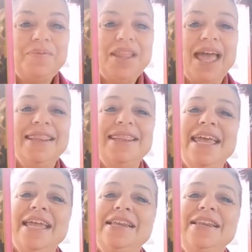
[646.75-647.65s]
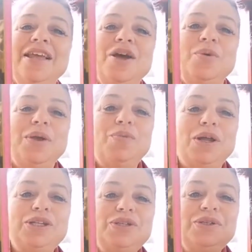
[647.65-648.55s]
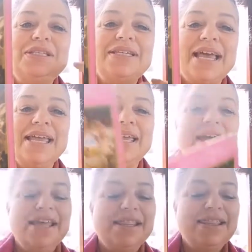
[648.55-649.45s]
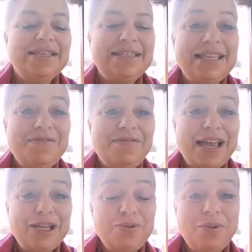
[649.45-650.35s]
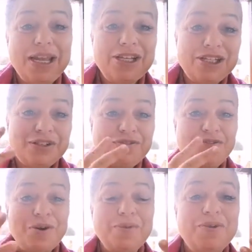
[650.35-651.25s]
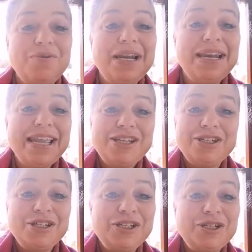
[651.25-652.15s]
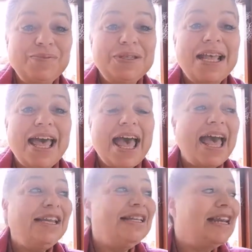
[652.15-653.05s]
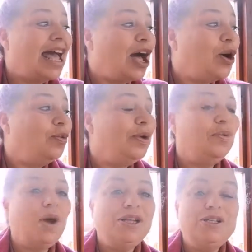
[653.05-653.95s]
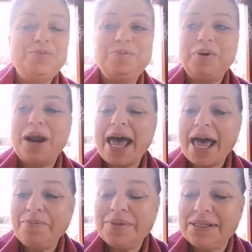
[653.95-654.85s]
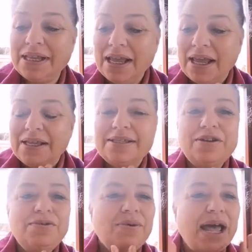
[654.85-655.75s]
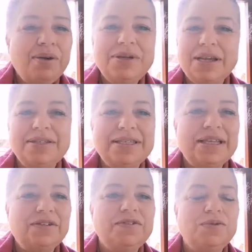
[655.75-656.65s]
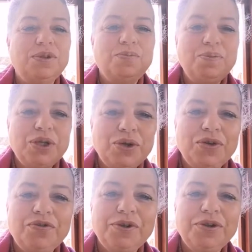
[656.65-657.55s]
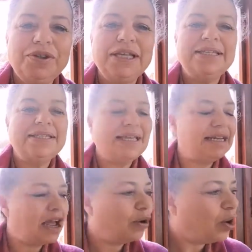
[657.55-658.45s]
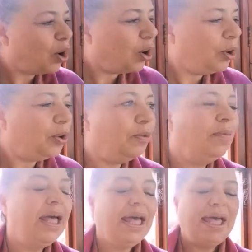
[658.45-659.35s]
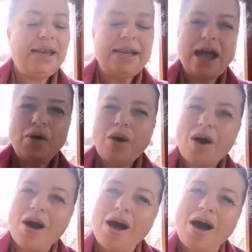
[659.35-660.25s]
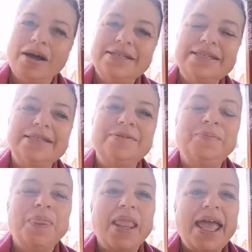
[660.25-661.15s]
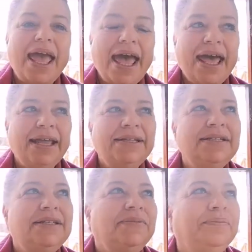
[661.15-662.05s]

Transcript: And then we want to take this evaluation from the relationships, and now we want to perhaps surround ourselves with beautiful things in our home, in our hearts, and